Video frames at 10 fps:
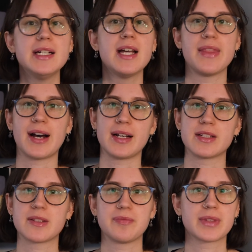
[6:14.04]

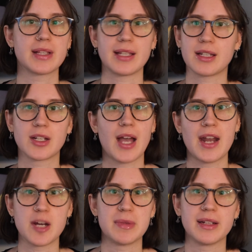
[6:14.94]
that like
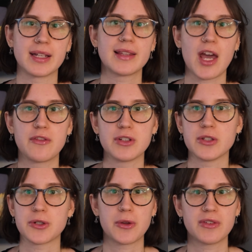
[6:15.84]
end up in like
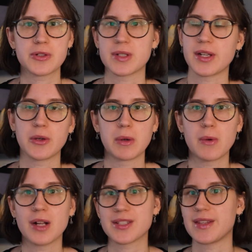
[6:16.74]
landfills or thrift stores that no one
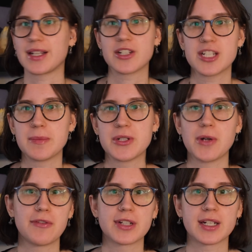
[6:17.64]
wants, and they get shipped to
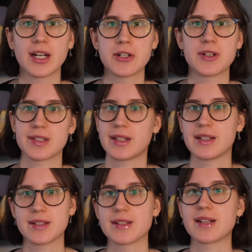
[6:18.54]
African countries. And
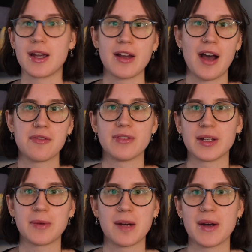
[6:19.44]
this is, I have
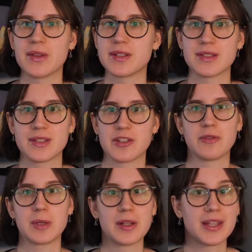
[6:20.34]
like read about this, this is a
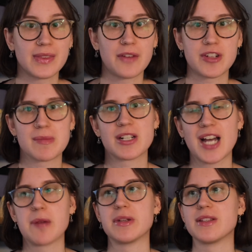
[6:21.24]
real thing that very much
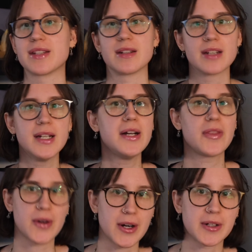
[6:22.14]
happens, and
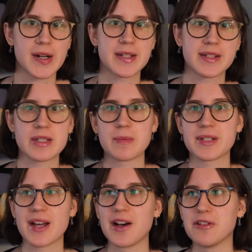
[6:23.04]
there are criticisms
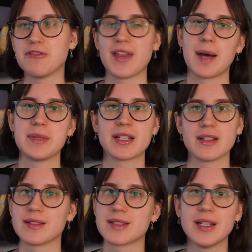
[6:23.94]
of that
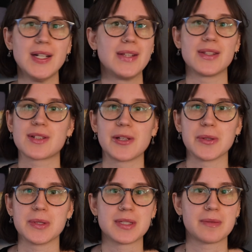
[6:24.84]
because these
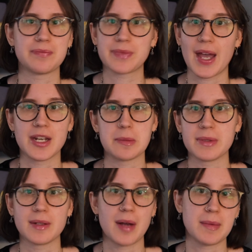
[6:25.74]
clothes end up,
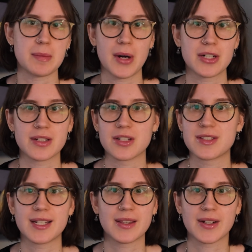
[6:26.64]
I mean, partially just
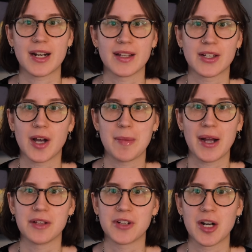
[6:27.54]
sitting there kind of like a
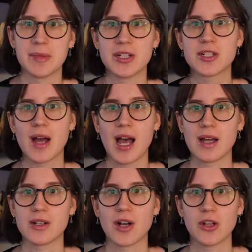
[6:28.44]
pile of garbage,
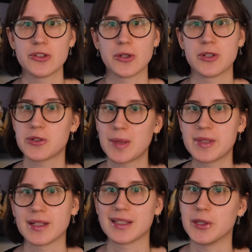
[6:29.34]
and also
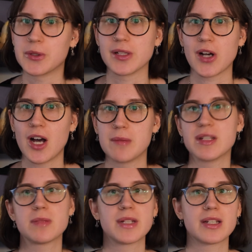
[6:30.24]
disrupting like local
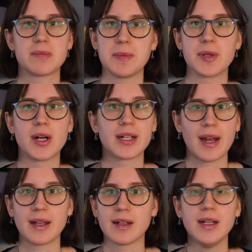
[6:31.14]
economies because people are
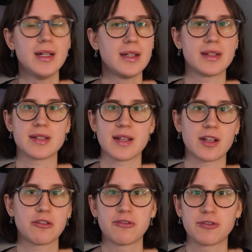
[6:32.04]
getting these
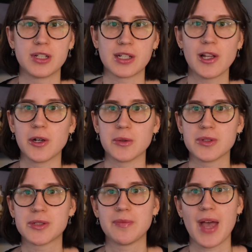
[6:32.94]
like free
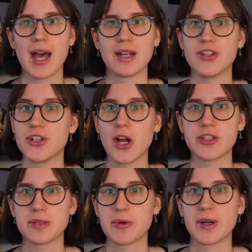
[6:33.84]
clothes and not
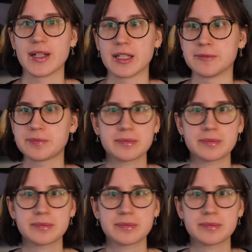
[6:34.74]
supporting